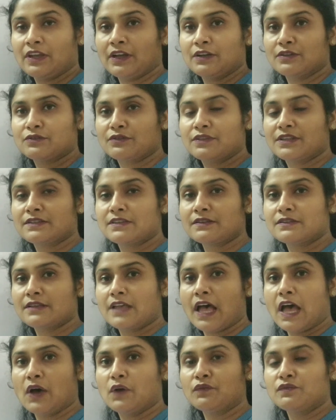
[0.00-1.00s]
So this
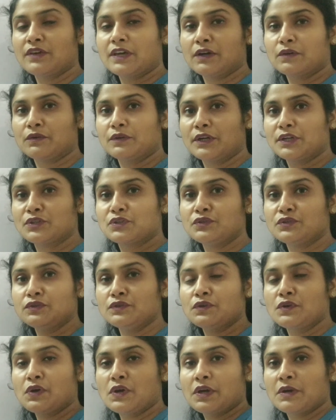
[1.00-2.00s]
is how we are going
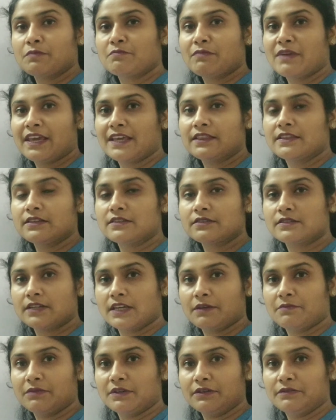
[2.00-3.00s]
to make this
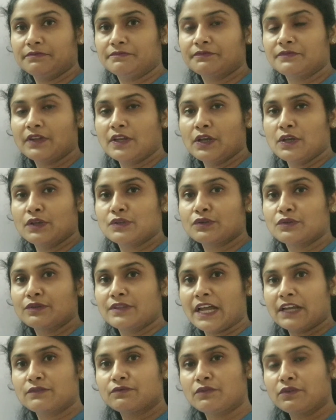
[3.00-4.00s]
table. So
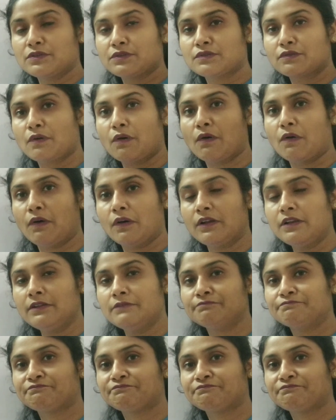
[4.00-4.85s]
that was all